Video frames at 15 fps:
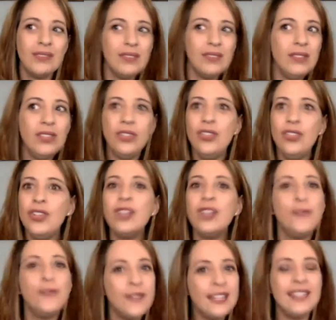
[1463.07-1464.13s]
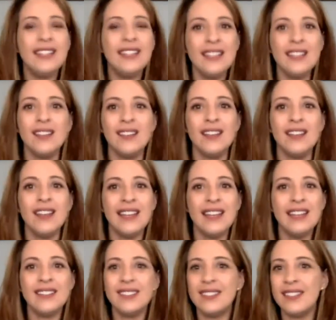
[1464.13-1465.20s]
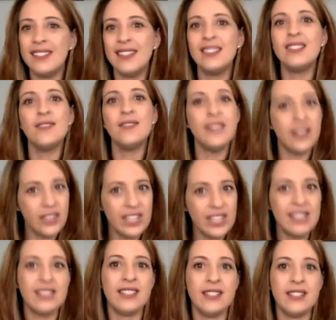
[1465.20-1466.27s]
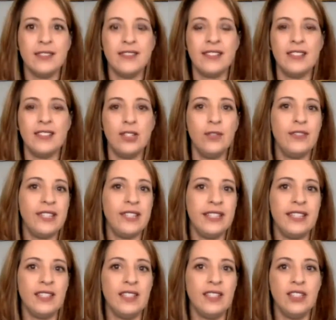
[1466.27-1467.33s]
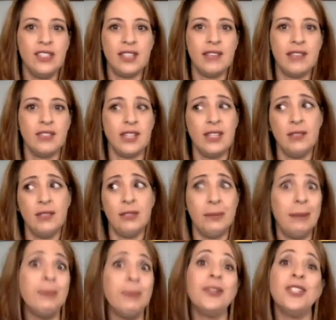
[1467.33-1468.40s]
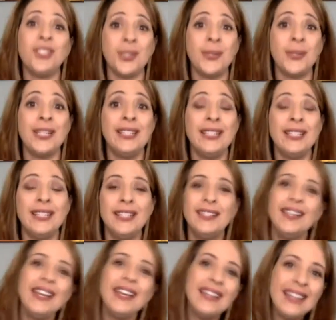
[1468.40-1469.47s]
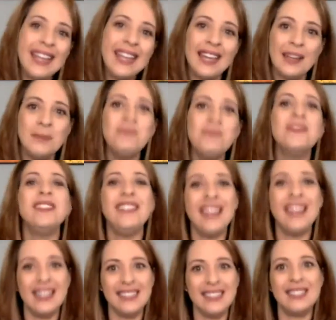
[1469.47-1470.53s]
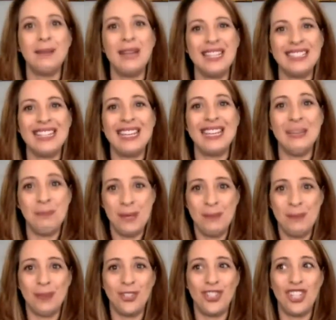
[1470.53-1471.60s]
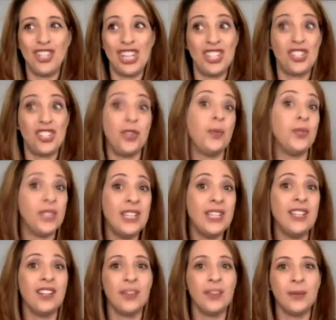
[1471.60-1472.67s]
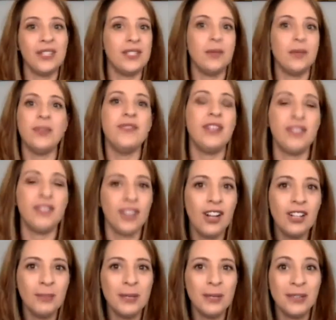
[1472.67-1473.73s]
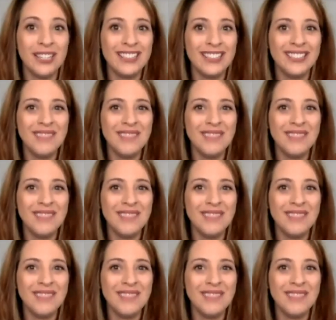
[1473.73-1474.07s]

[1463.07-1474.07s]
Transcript: you can fit it in. It's very easy to fit it in. You just have to kind of remember to do it. And again, yes, I'm asking people to change their routine. Otherwise, they would have never called me, right?